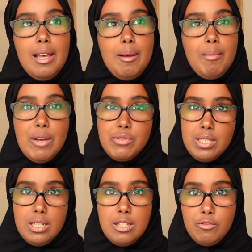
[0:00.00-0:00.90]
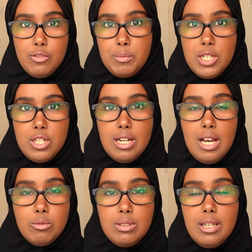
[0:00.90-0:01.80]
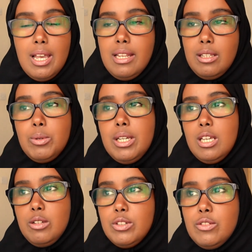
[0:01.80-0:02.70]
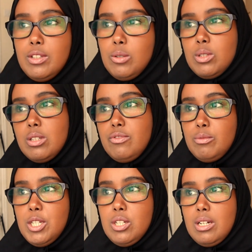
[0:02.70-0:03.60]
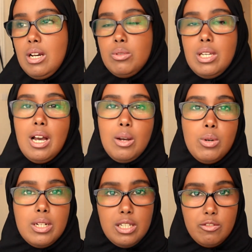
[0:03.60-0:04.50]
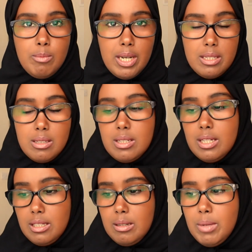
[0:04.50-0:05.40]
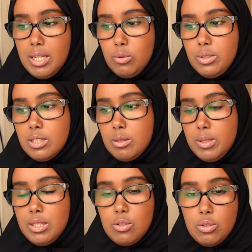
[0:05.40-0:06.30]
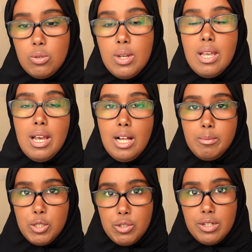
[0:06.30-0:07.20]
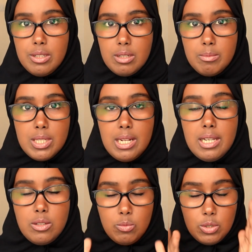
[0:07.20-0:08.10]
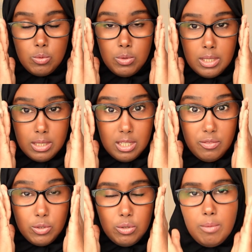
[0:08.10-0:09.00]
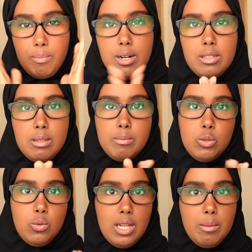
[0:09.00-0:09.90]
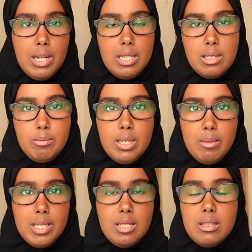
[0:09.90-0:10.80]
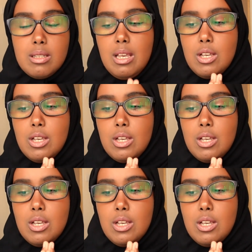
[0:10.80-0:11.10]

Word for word: Um, I've seen information out there. Anyway, even if there was information out there, I want to give my insight and my own experience. So I'll be sharing some slides which will give you a comparison between M L As and B M Ss,